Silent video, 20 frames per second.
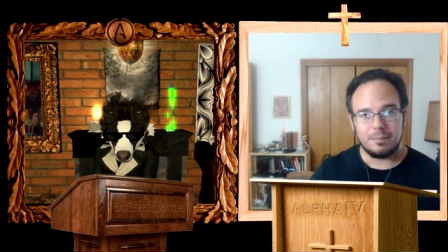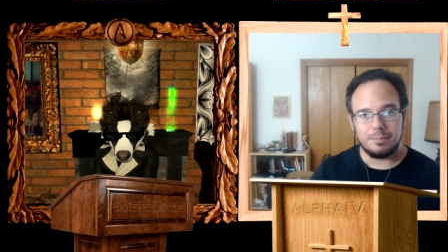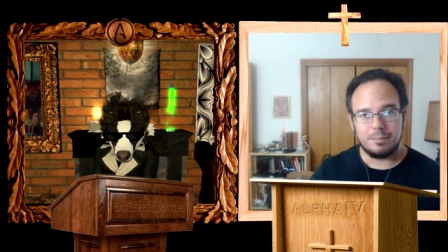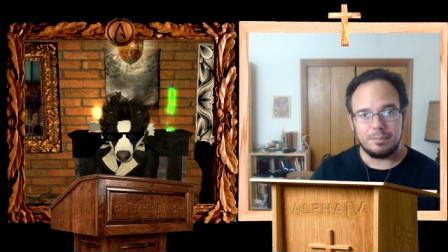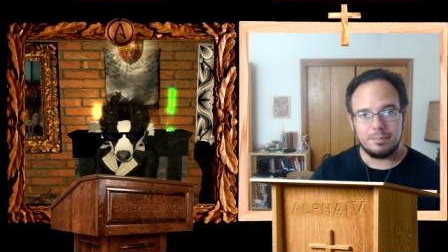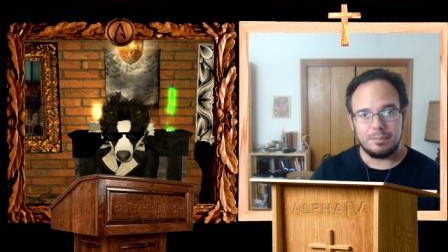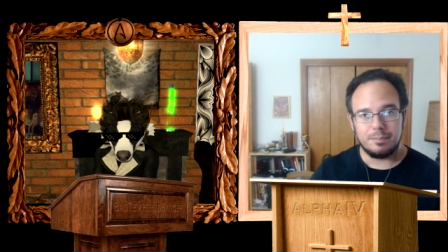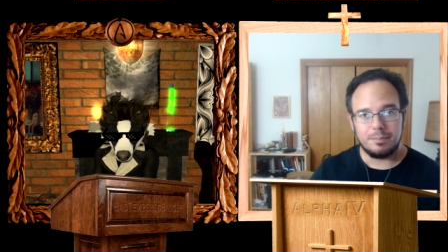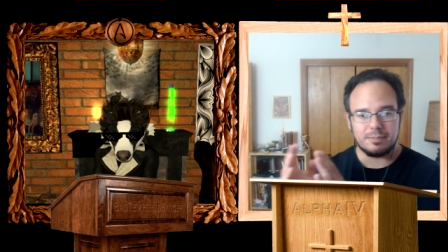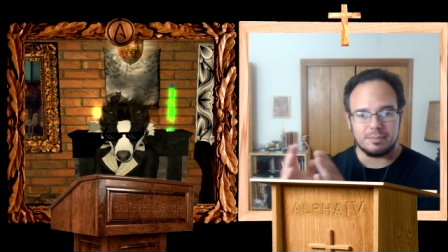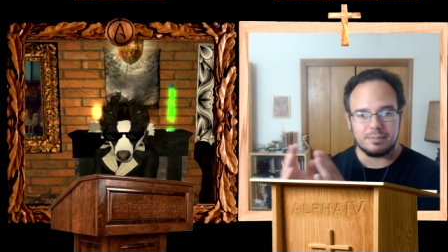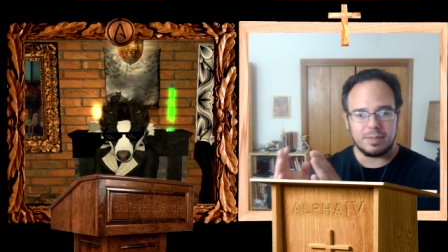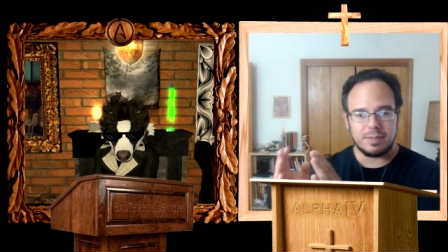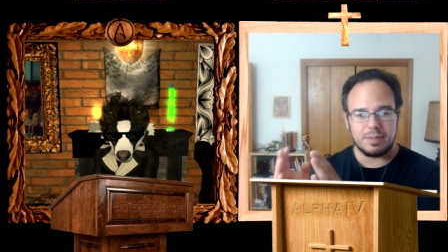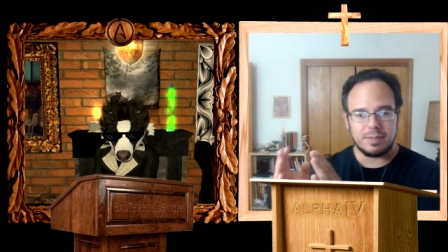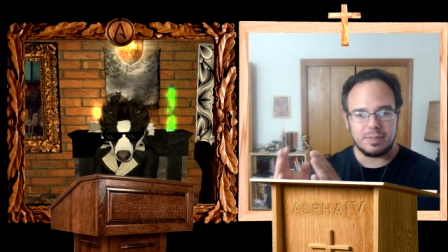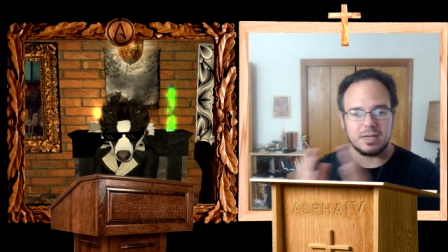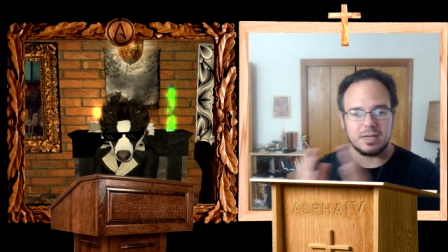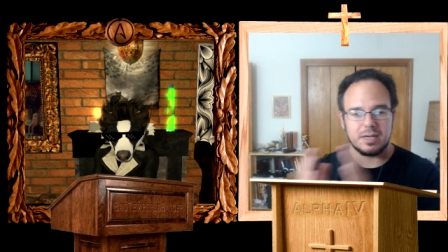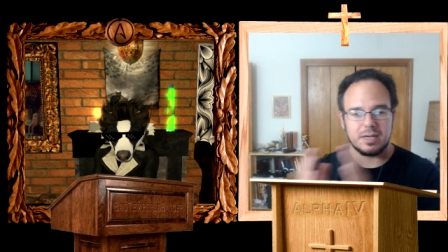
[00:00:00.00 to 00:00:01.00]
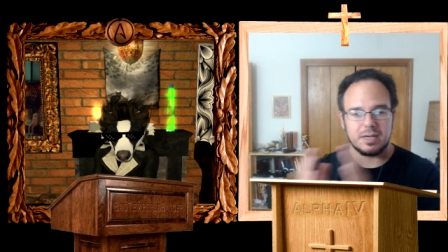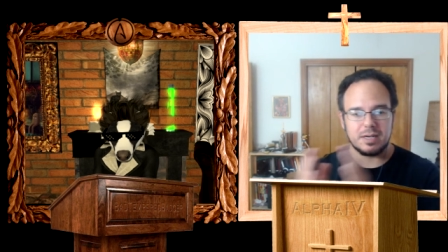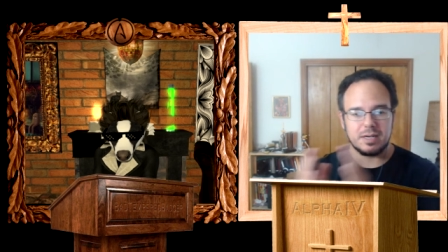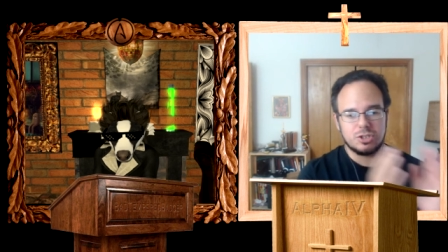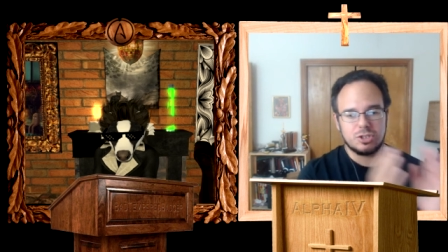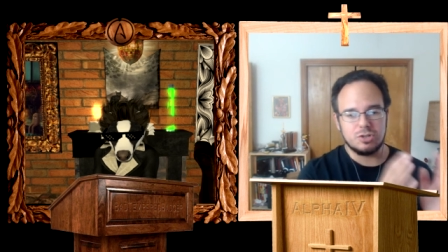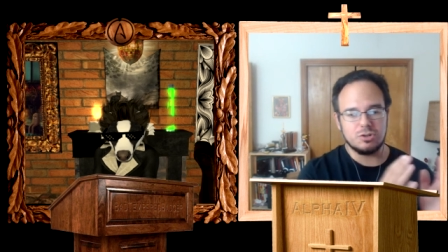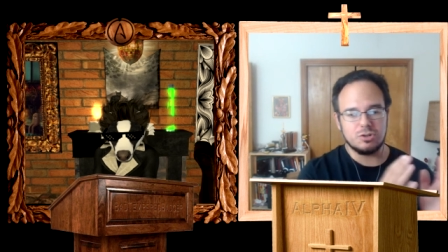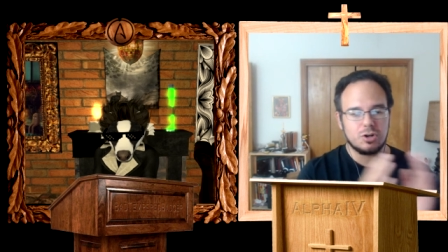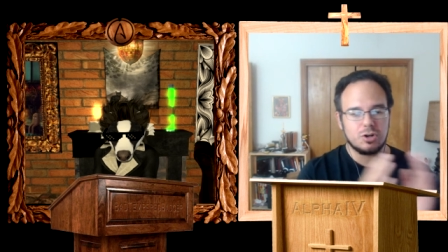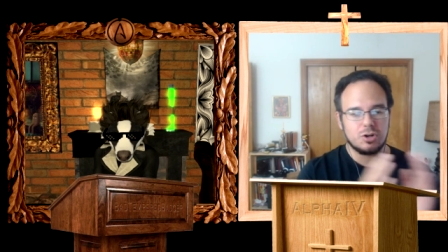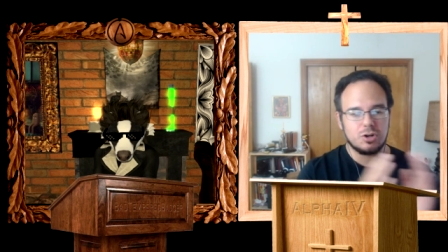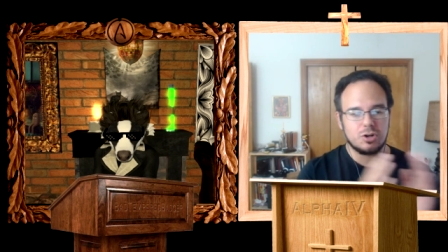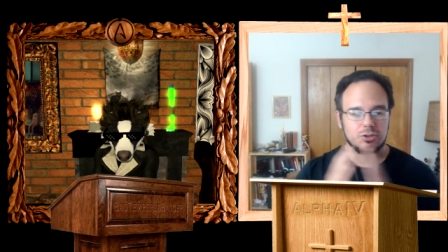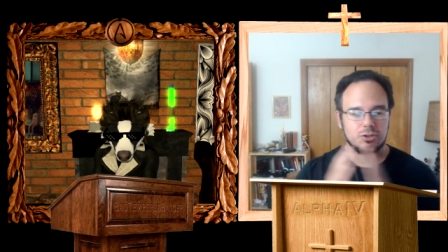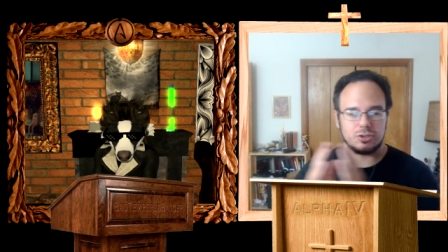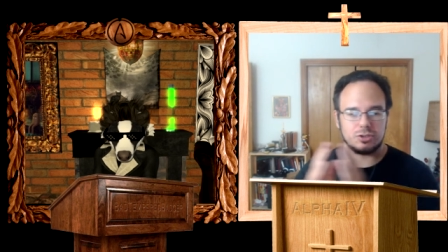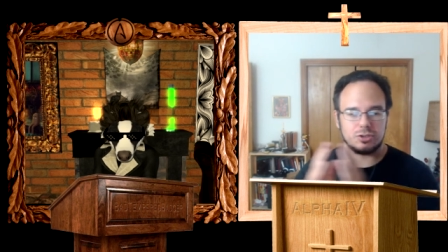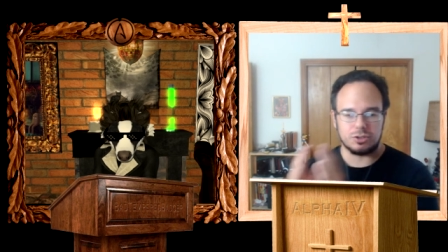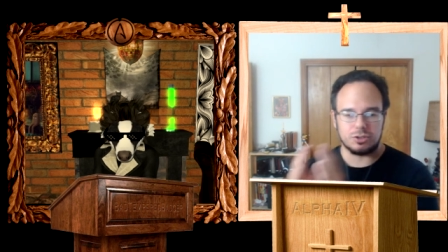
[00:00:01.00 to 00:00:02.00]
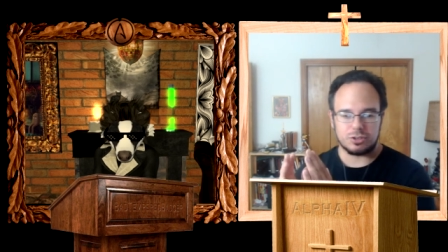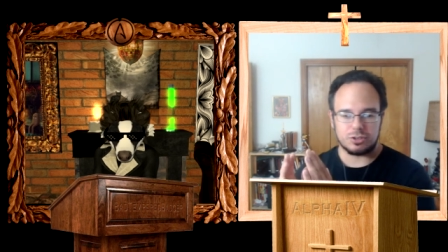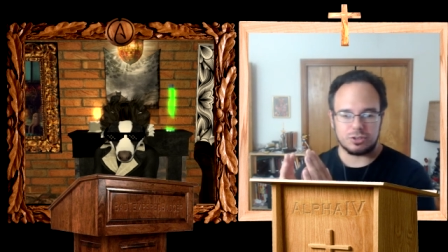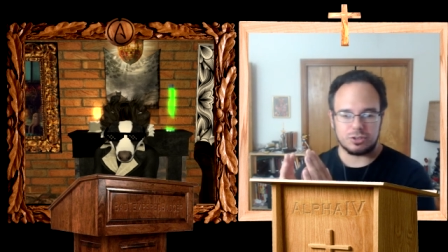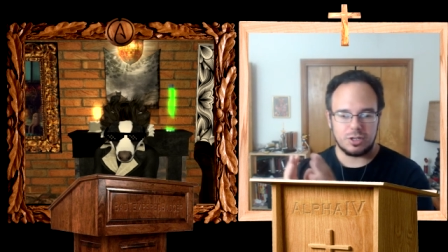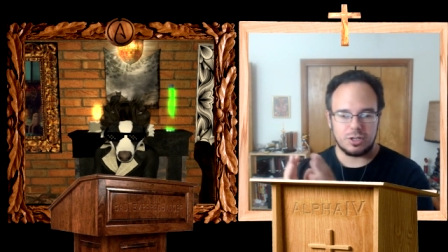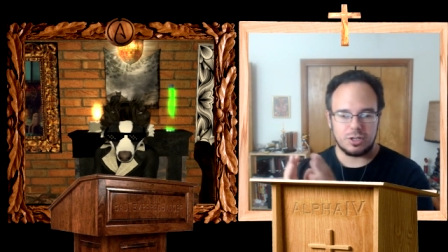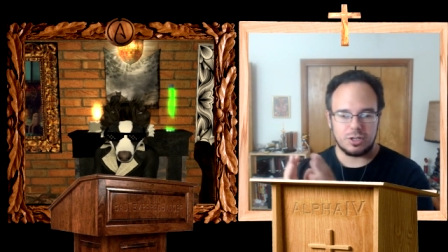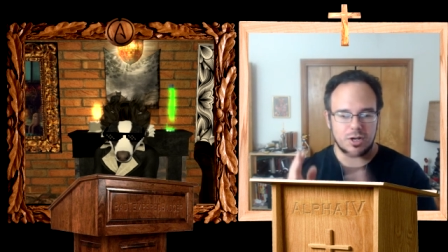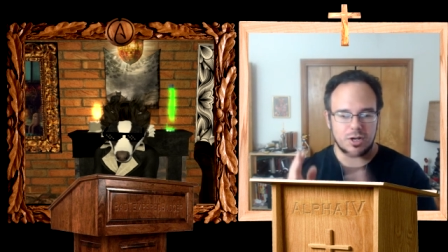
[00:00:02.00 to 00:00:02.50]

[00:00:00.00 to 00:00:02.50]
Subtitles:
But because the two cultures